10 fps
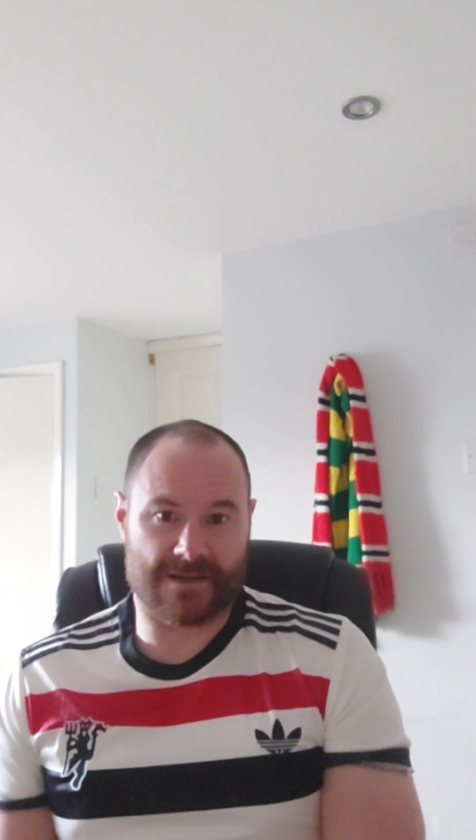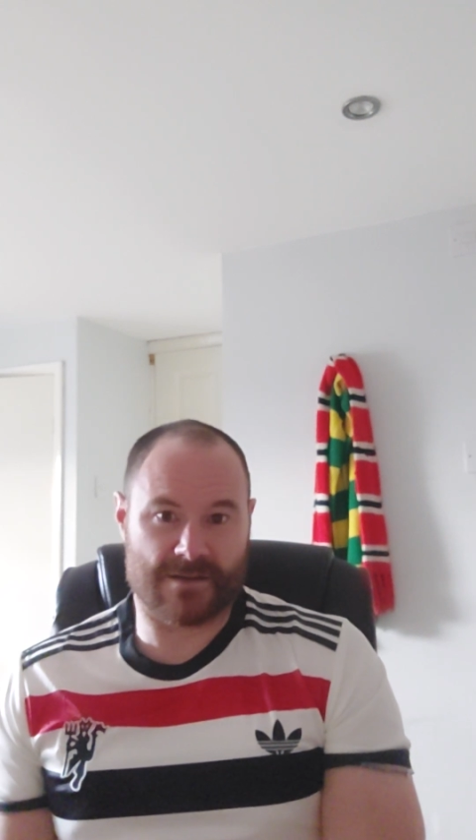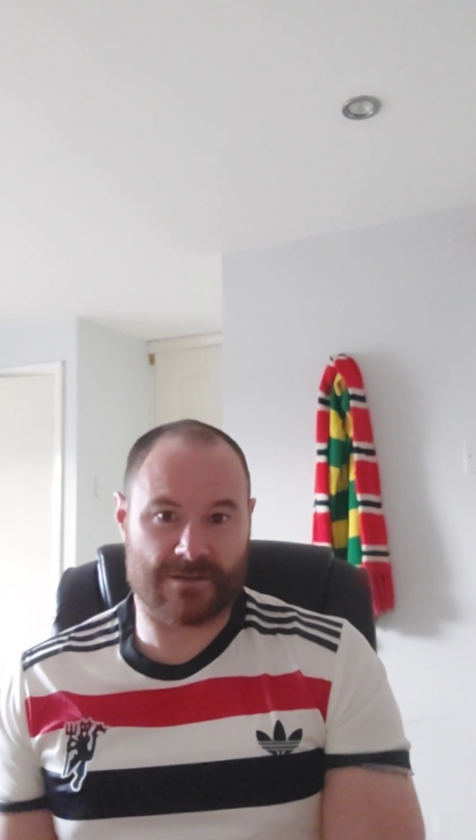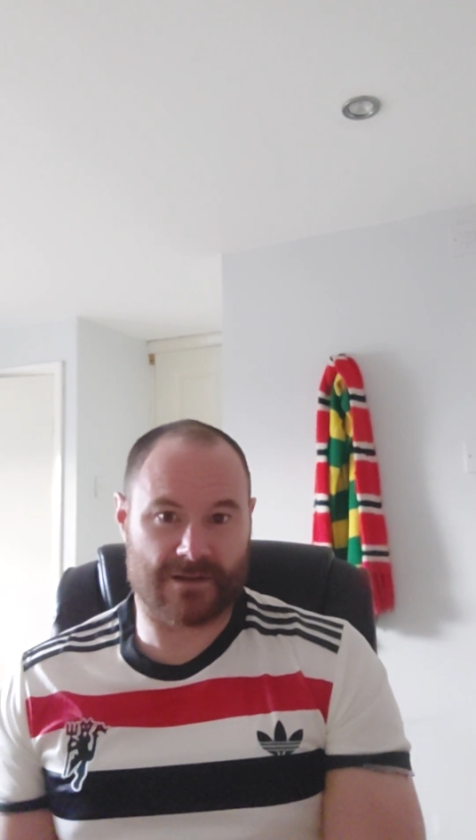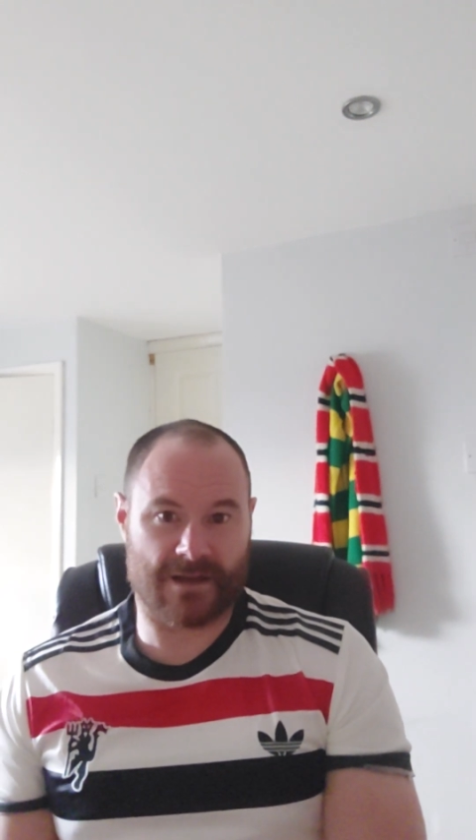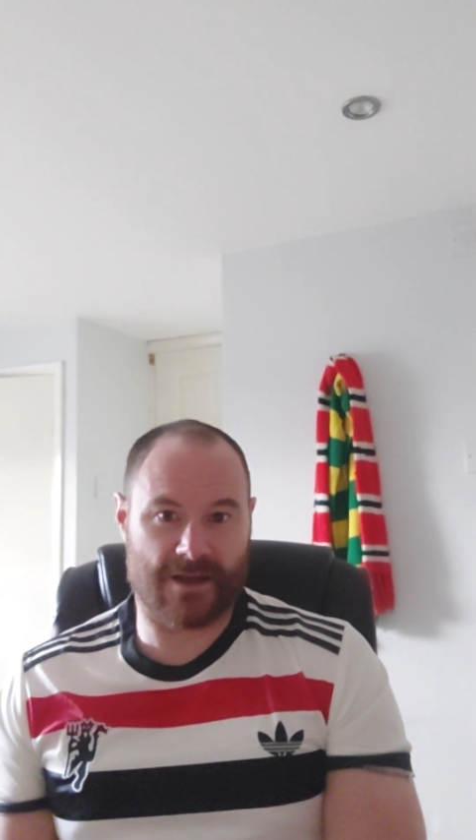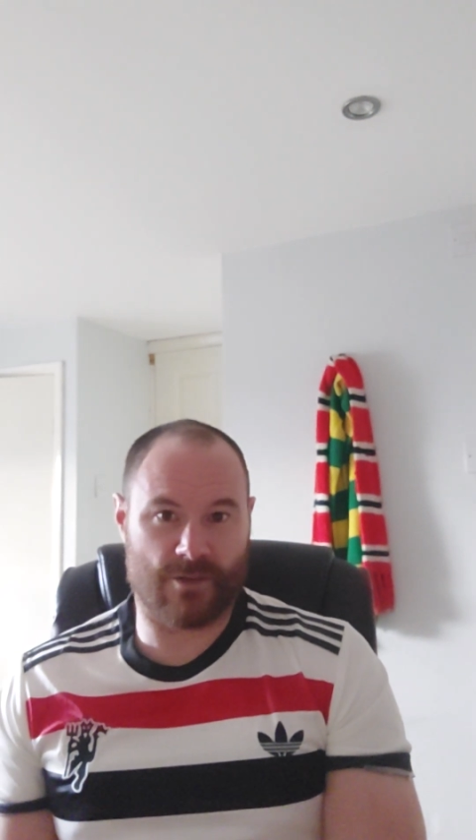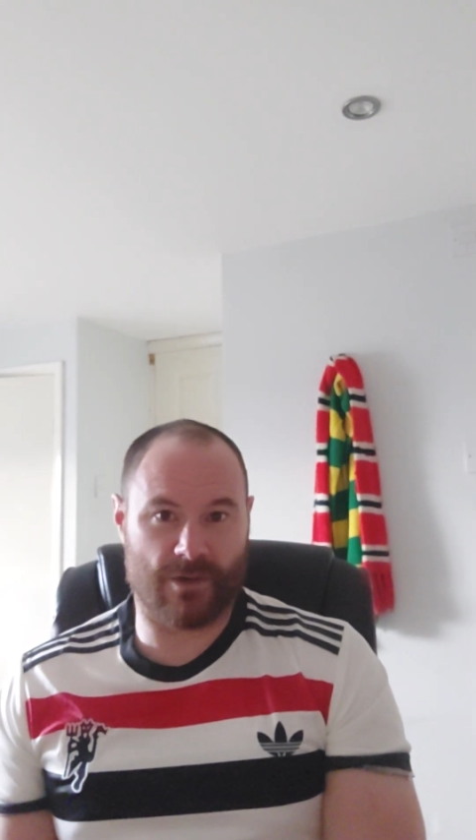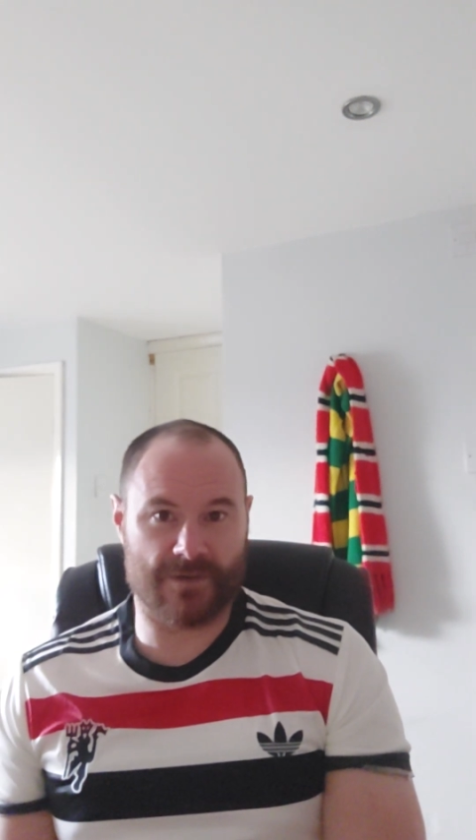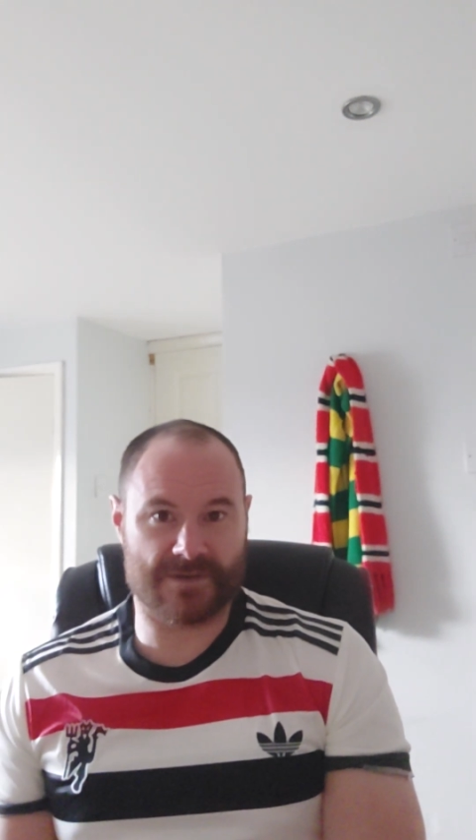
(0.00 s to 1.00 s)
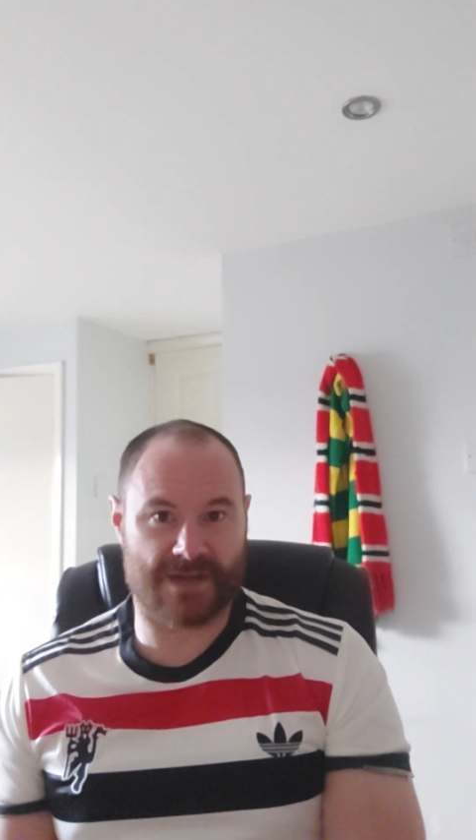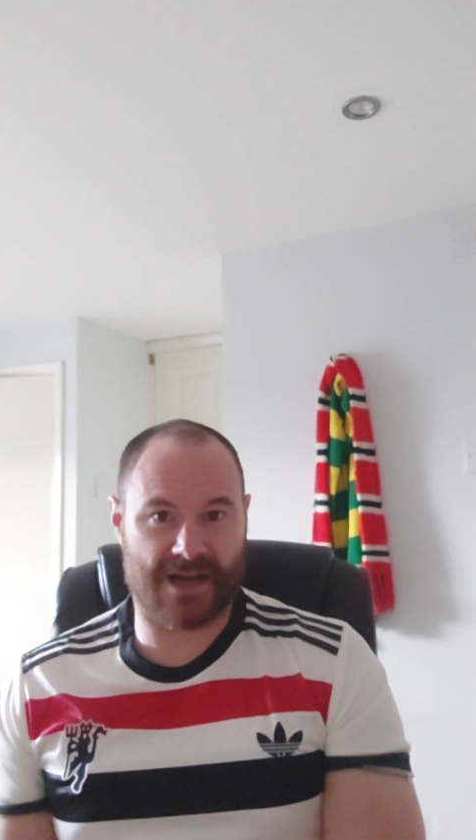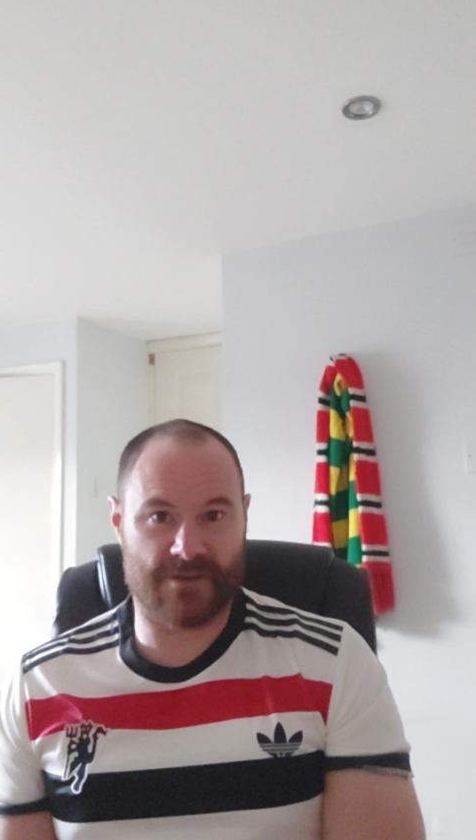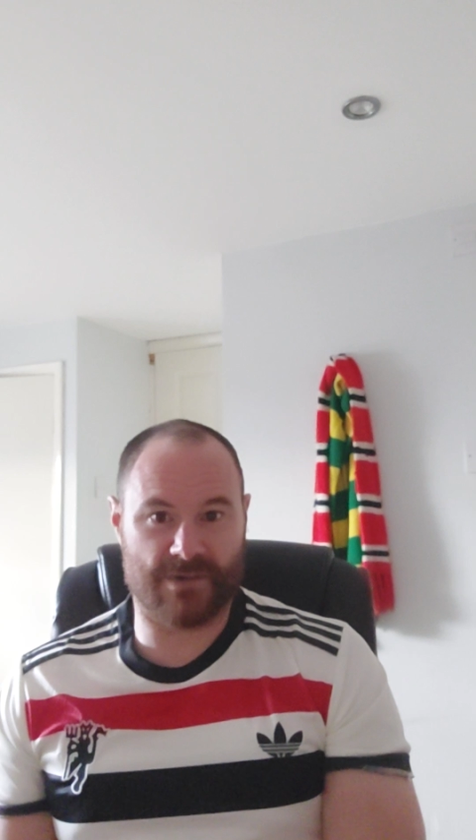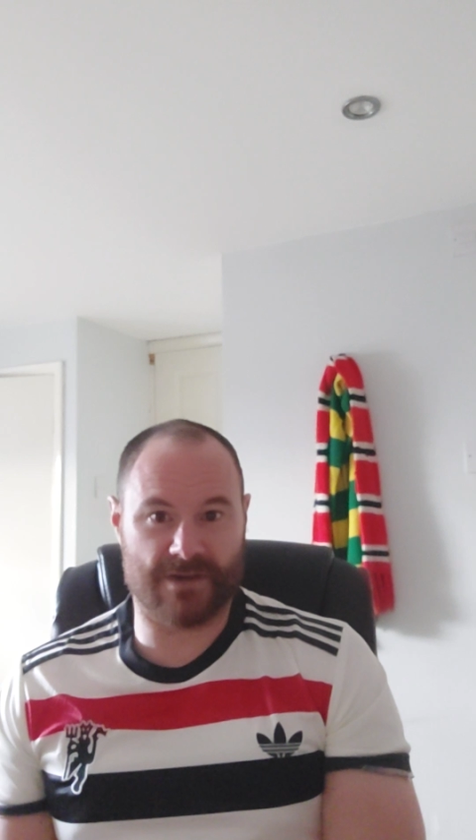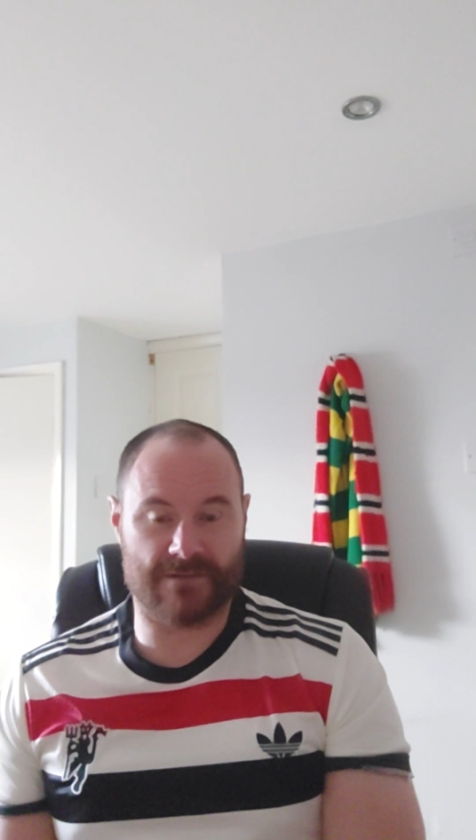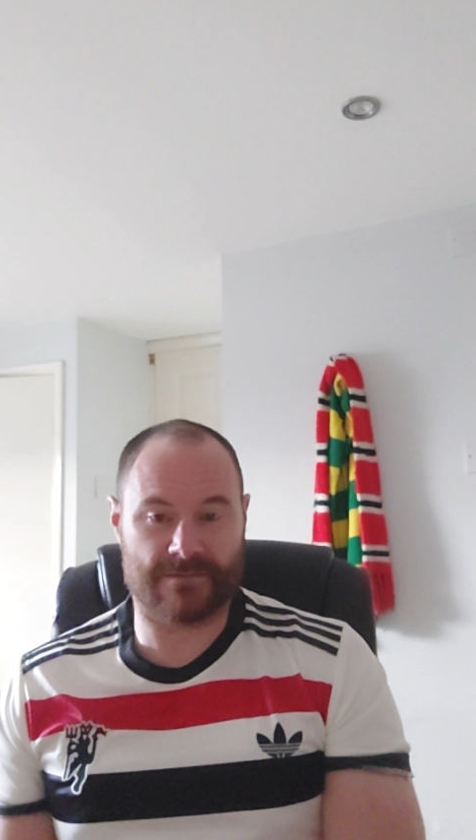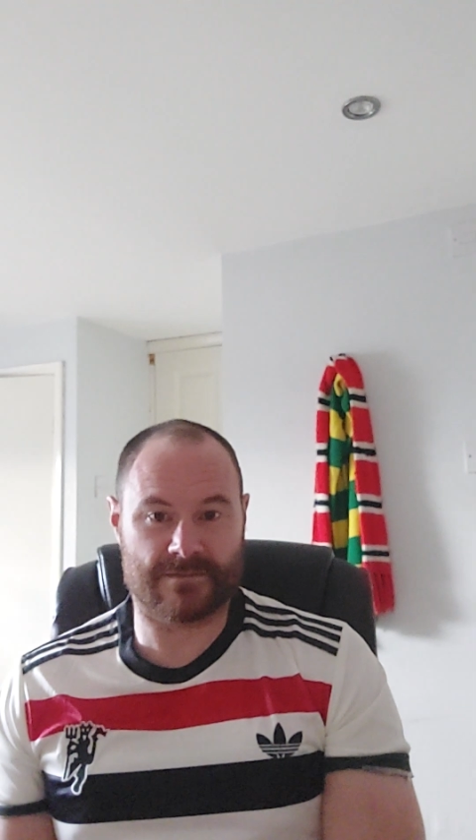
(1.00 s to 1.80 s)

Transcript: don't think they're the ones that I'd have been,